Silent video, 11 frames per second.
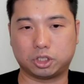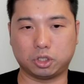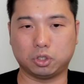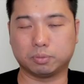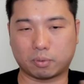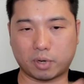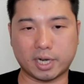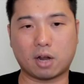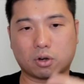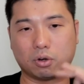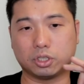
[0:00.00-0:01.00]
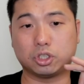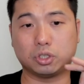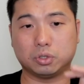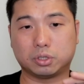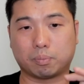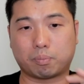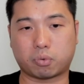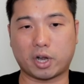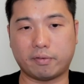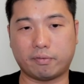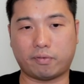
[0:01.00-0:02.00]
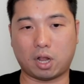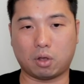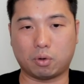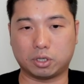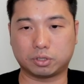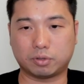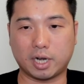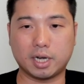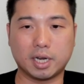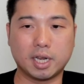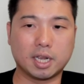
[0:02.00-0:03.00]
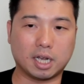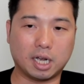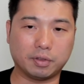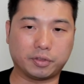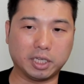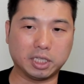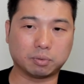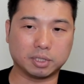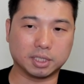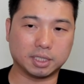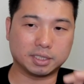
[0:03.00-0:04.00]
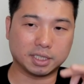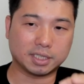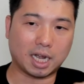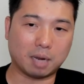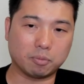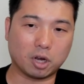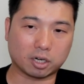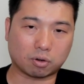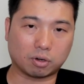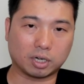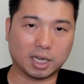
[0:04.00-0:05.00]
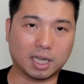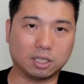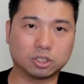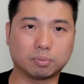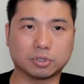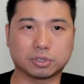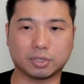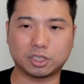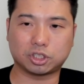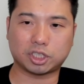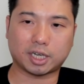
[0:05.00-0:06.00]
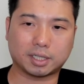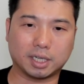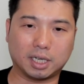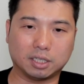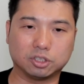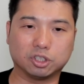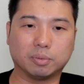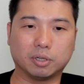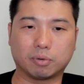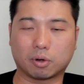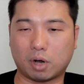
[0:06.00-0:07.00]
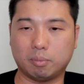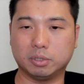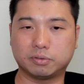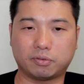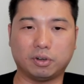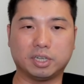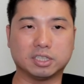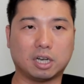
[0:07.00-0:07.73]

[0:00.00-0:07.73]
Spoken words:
choose, but right now I can only choose the brand followers, right? These ones, it says that I'm not currently eligible. So let's check the eligibility requirements for these